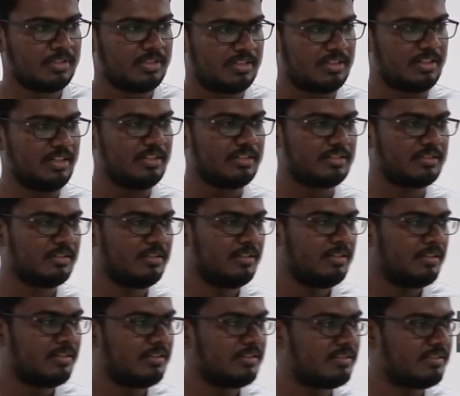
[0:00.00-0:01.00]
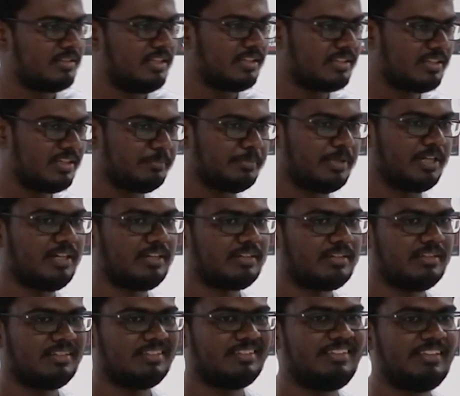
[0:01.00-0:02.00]
Right? Thinking
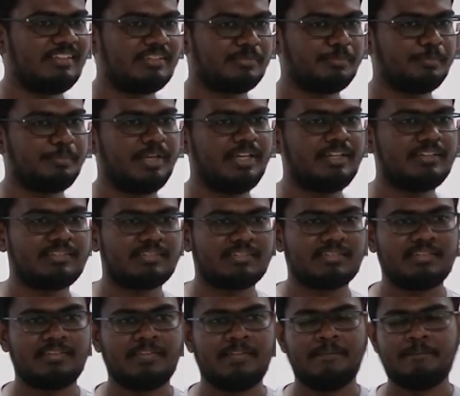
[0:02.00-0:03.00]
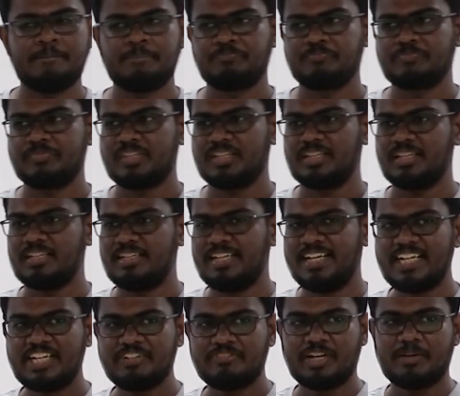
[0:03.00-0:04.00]
back, this makes native